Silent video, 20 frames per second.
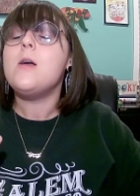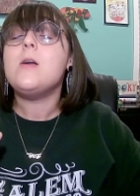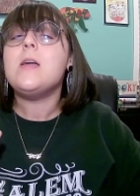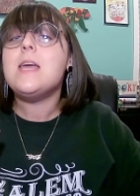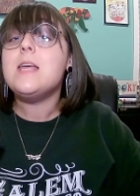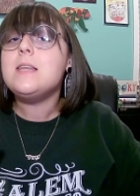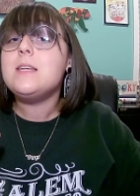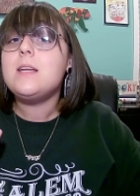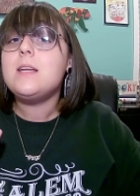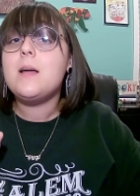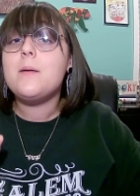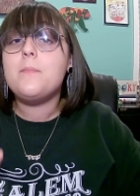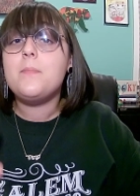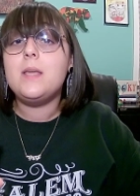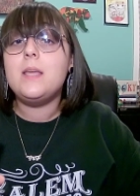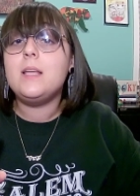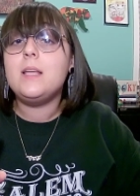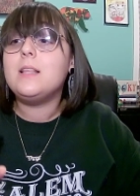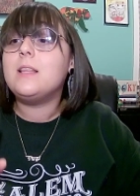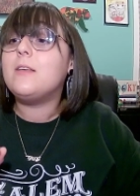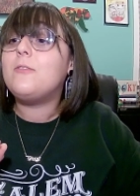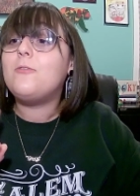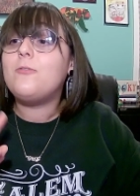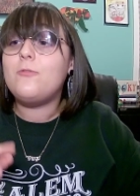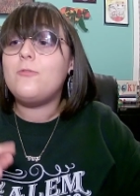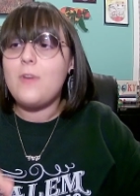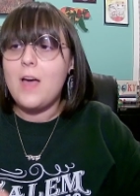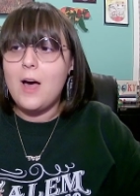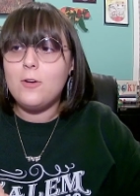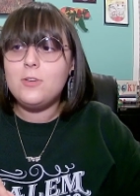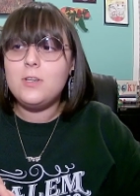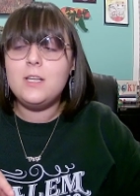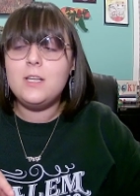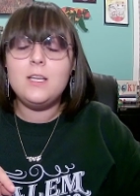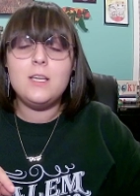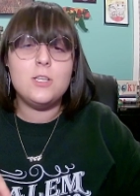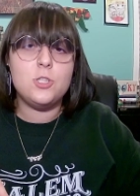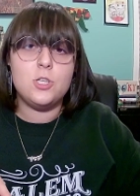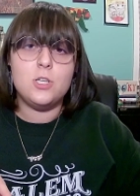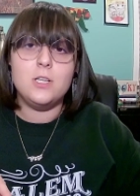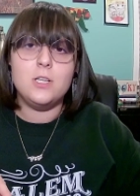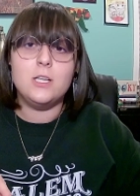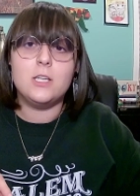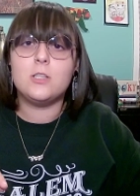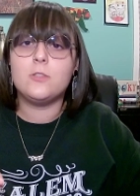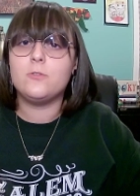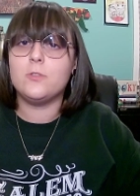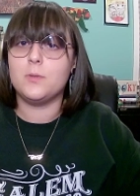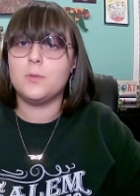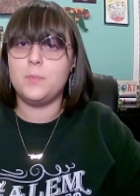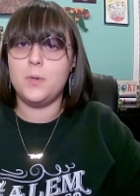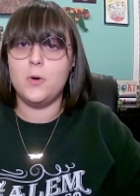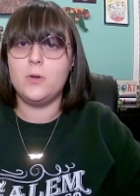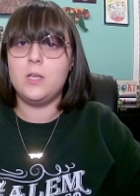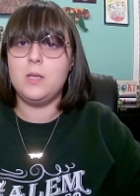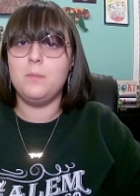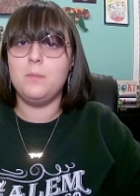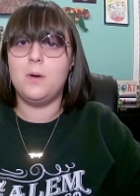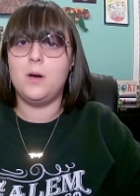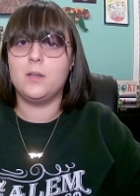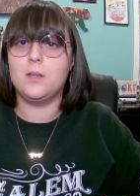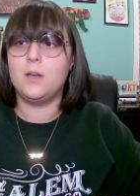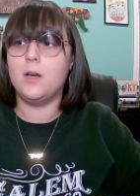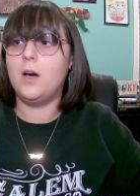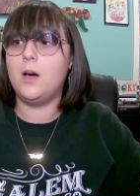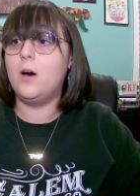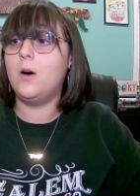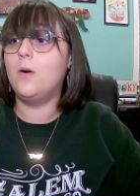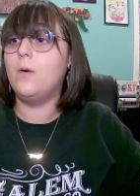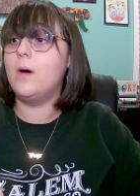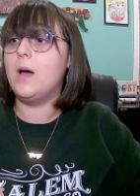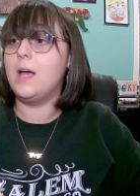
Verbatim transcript: ended up being the founding engineer for Pokemon Go,